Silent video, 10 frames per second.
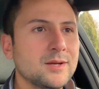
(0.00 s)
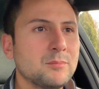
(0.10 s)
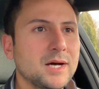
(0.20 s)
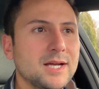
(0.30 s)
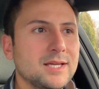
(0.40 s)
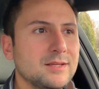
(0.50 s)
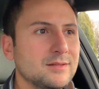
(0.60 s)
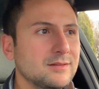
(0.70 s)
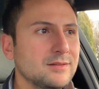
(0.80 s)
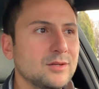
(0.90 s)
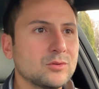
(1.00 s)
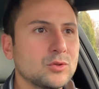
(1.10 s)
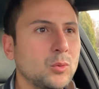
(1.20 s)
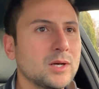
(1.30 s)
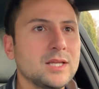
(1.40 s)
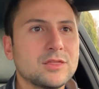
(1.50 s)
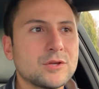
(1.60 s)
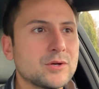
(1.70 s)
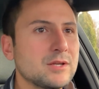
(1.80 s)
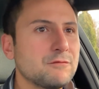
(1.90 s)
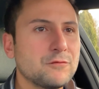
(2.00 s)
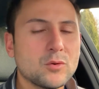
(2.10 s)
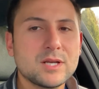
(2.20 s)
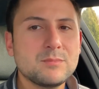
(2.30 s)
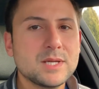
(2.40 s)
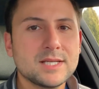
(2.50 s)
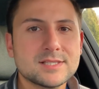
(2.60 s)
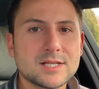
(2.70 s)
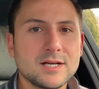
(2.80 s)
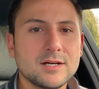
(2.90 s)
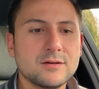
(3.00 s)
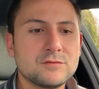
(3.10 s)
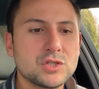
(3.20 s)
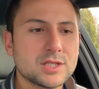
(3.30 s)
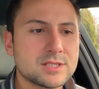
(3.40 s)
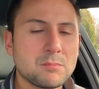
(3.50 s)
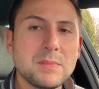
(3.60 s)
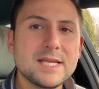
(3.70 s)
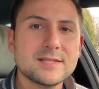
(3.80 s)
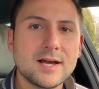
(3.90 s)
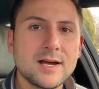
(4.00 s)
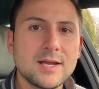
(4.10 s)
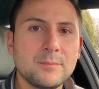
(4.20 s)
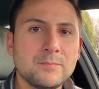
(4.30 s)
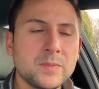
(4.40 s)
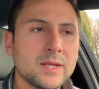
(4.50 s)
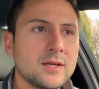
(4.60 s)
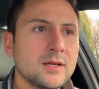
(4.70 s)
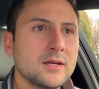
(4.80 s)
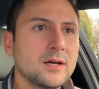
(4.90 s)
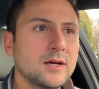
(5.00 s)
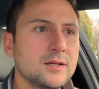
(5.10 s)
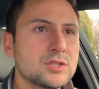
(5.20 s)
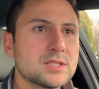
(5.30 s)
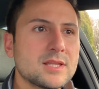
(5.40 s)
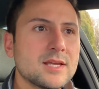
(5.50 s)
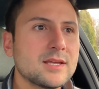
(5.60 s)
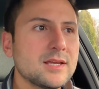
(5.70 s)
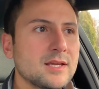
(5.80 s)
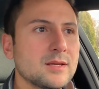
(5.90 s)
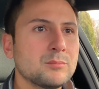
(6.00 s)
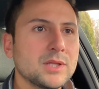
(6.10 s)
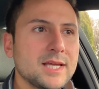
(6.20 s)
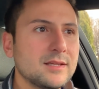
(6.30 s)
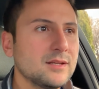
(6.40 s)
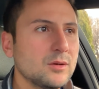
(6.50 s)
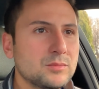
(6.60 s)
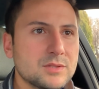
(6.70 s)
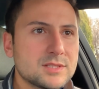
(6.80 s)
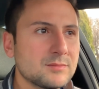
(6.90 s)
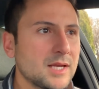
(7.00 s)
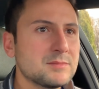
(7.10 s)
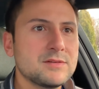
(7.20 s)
my, 20, 30, 40 minutes of just me time, just thinking, blank, sometimes